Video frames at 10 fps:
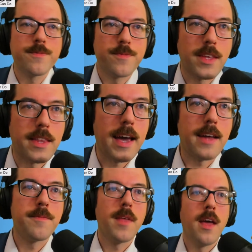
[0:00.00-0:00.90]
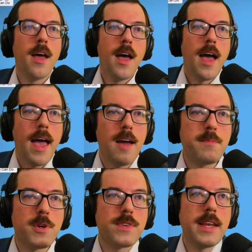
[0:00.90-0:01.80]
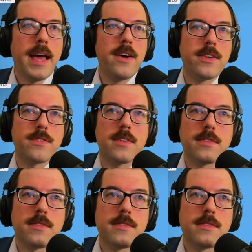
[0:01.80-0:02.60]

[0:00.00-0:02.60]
to that. Ember's analysis